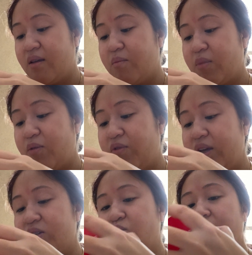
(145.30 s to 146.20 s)
my
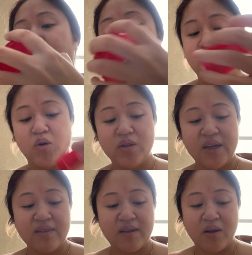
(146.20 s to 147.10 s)
face way more
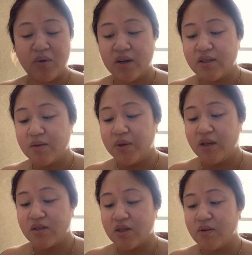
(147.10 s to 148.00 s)
emollient than I want it to be.
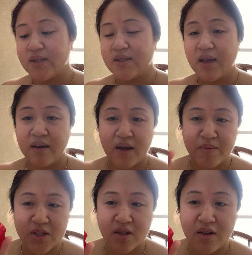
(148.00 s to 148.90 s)
So instead, I'm
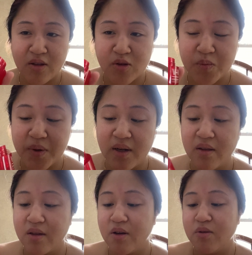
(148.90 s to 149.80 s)
just going to use
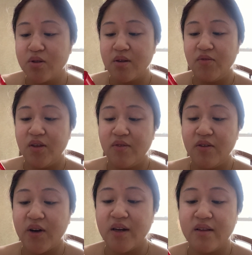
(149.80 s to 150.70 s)
Banilico's VV
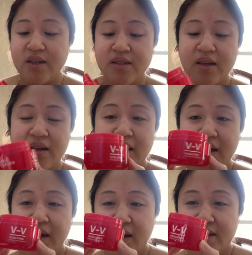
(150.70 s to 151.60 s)
Vitalizing
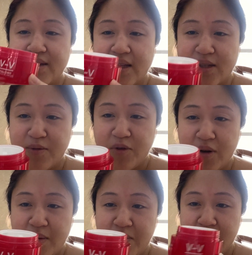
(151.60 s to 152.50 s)
Intensive
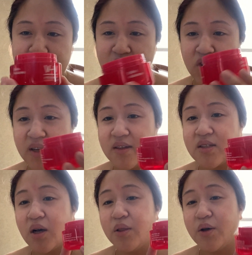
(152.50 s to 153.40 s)
Cream because I tried this
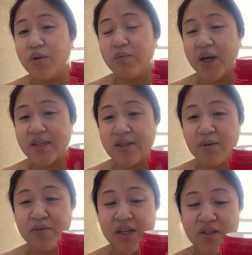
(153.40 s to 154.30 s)
alone by
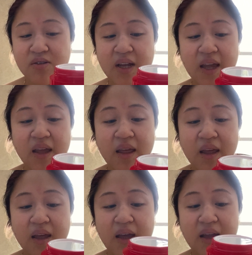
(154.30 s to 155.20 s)
itself yesterday
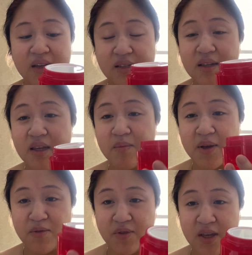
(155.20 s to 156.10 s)
and it did keep
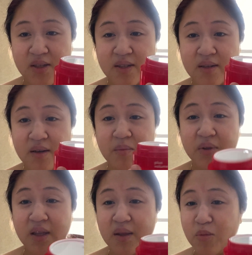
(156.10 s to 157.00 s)
my face
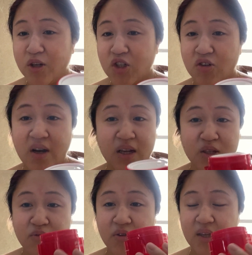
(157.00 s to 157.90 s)
completely
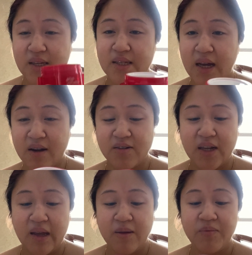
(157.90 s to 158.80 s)
moisturized for the entire
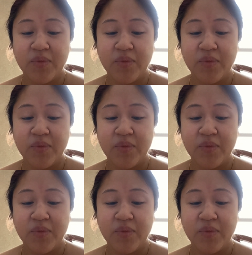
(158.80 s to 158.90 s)
day.